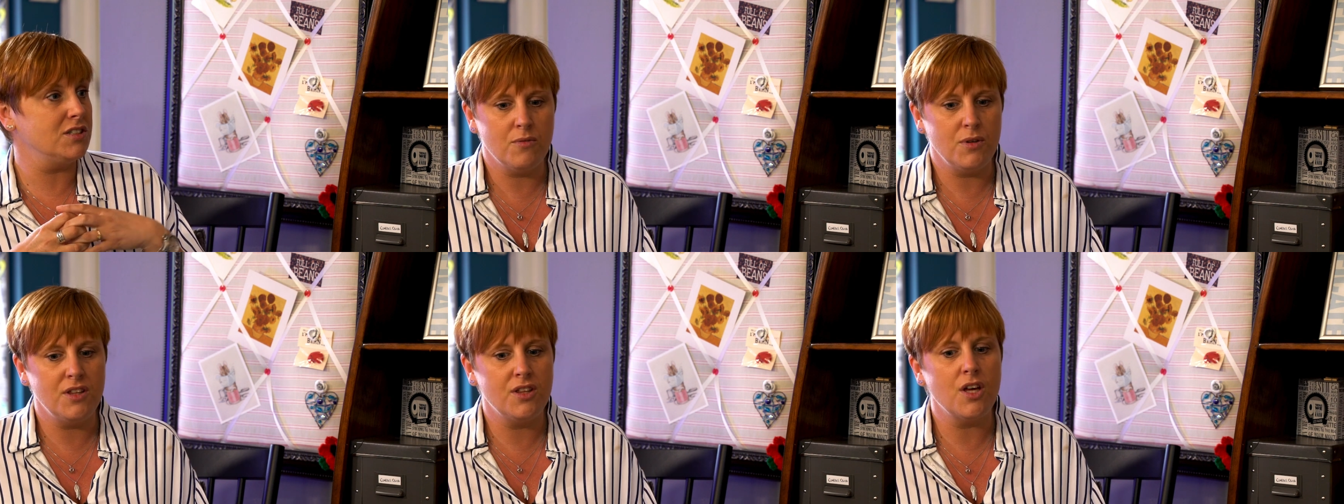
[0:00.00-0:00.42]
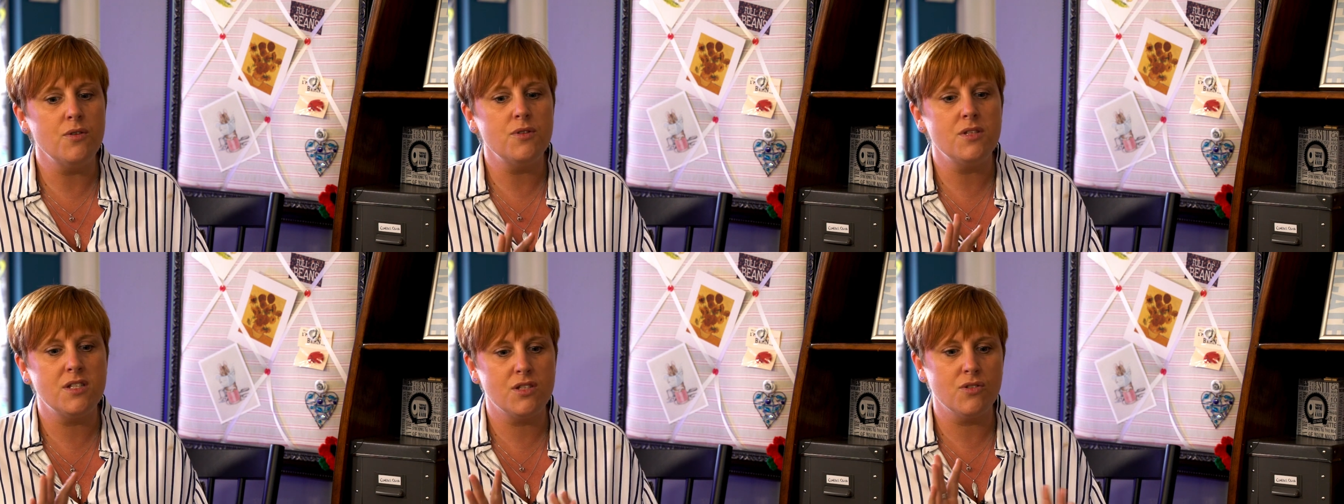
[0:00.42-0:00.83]
With
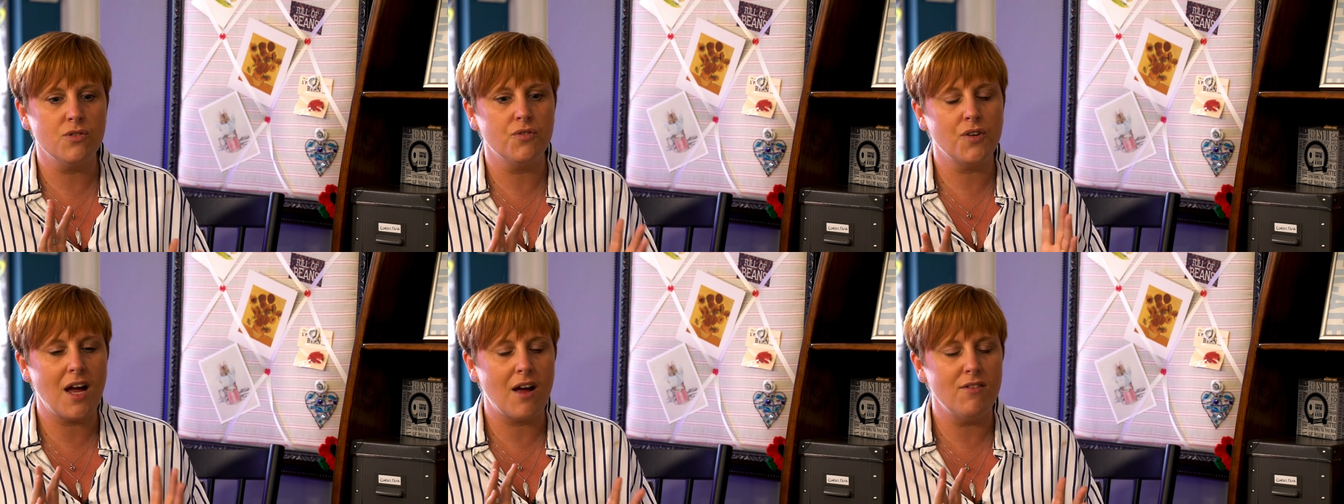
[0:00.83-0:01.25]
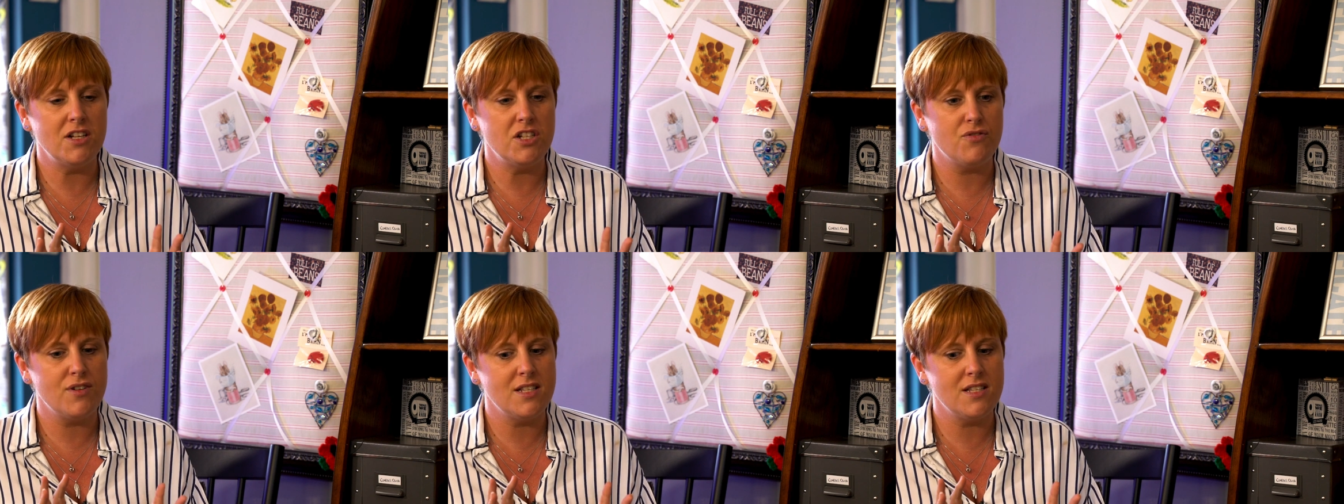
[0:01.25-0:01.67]
those sort of
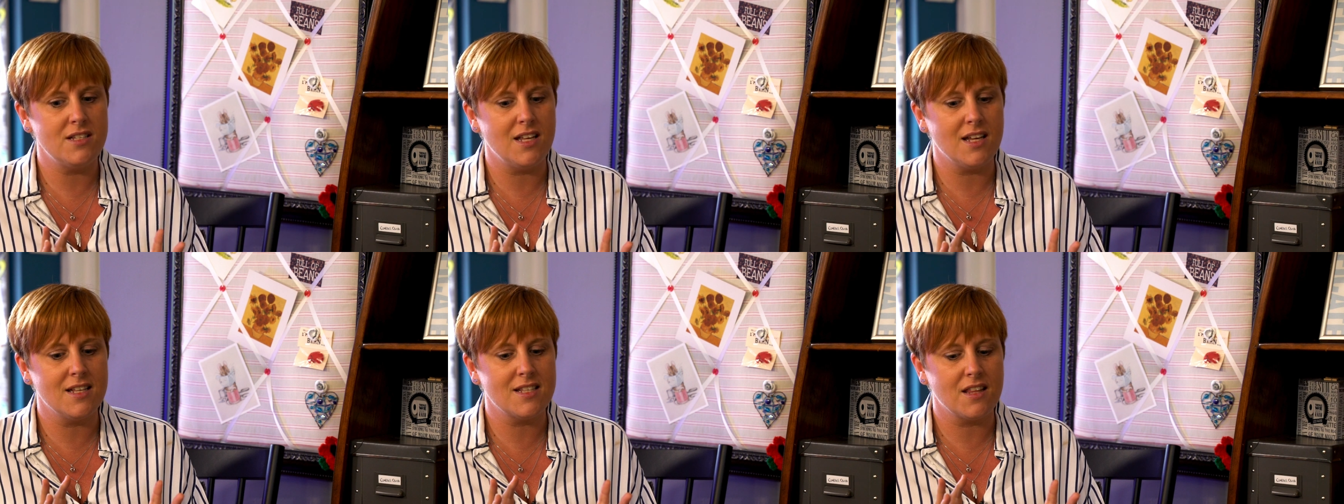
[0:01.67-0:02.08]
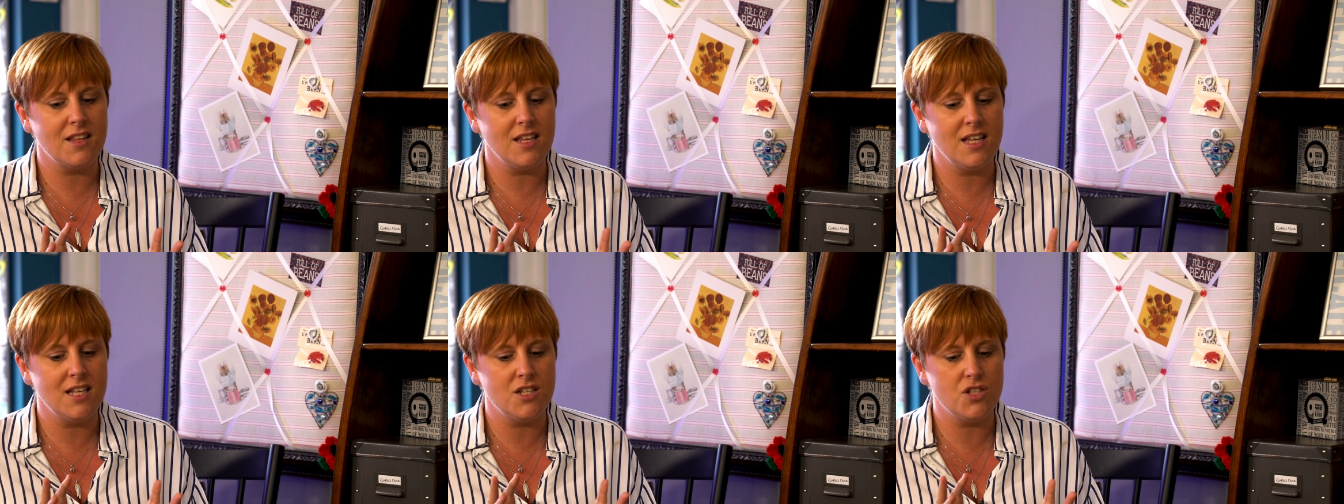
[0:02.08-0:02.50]
characteristics, I
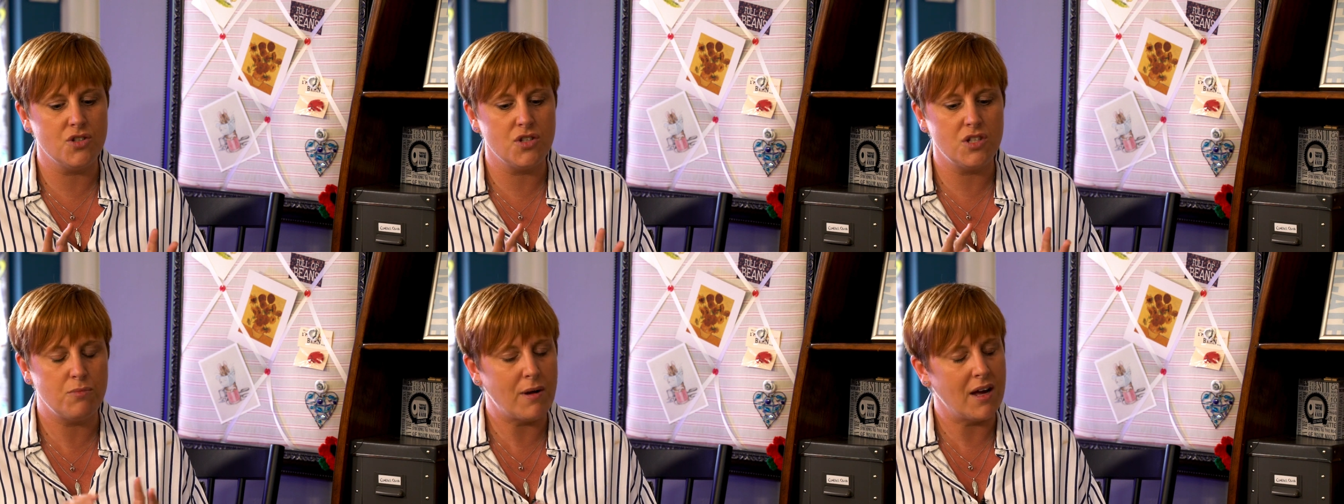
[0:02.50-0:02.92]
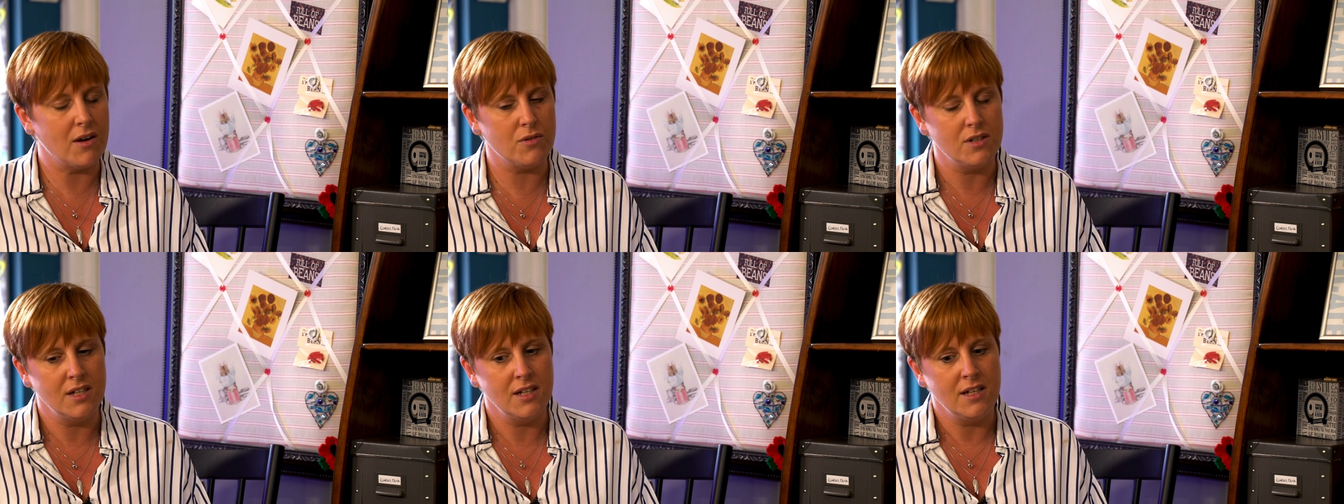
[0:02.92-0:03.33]
think it's just
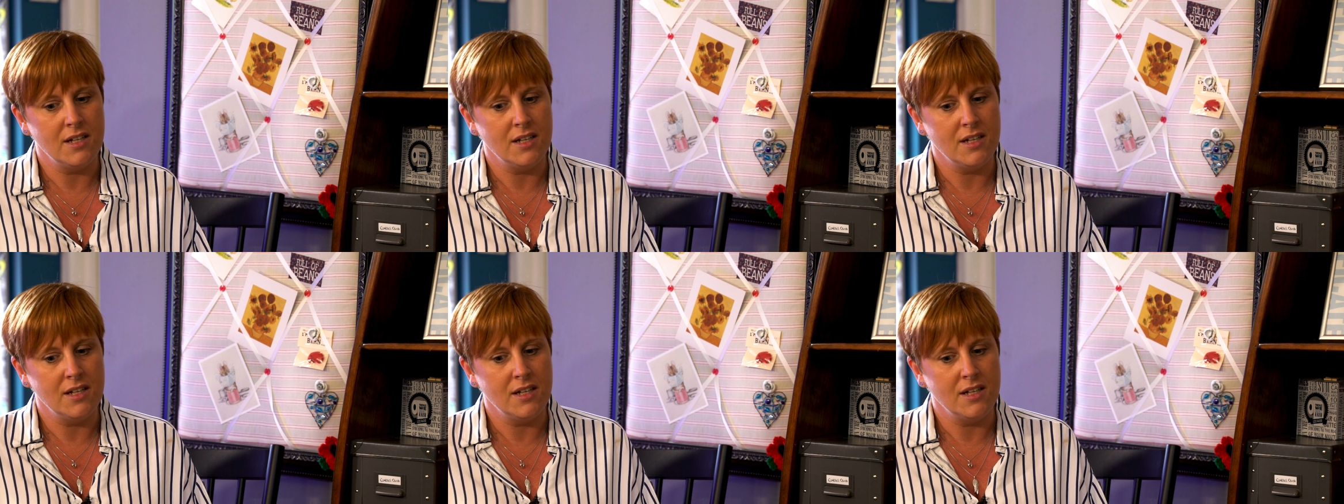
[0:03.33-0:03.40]
about